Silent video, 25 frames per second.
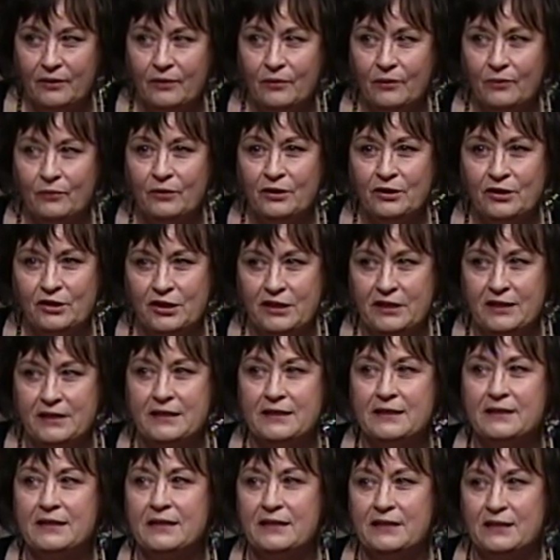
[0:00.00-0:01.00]
what Jesus
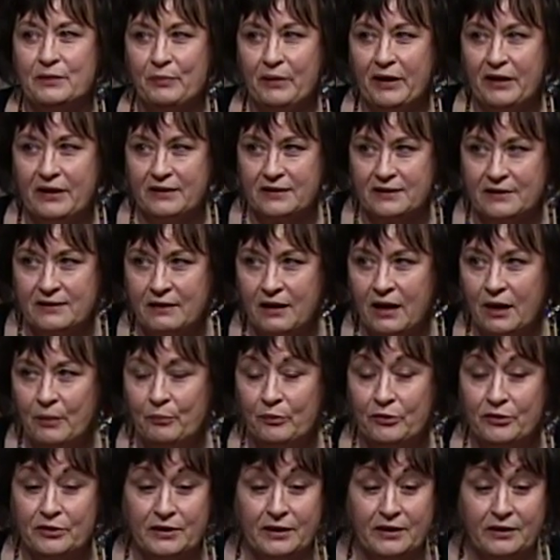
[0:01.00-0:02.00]
says about
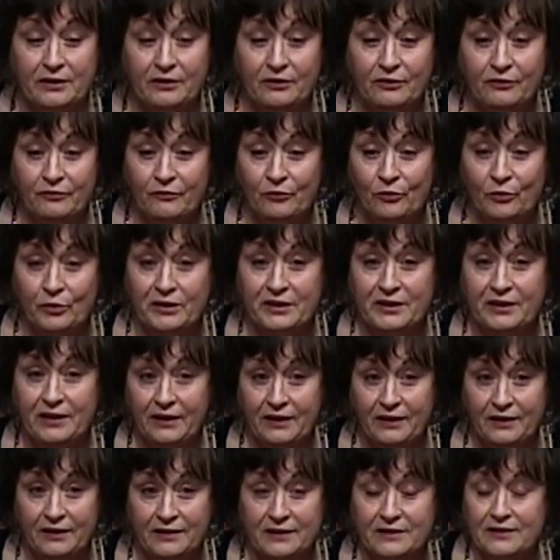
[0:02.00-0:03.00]
disciples in Luke
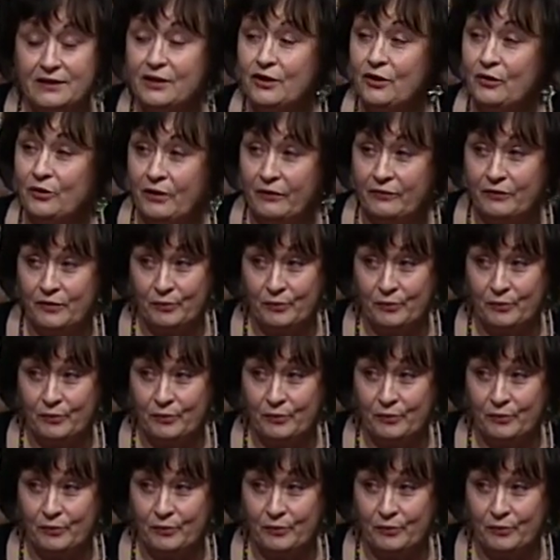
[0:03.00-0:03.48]
14 is that you have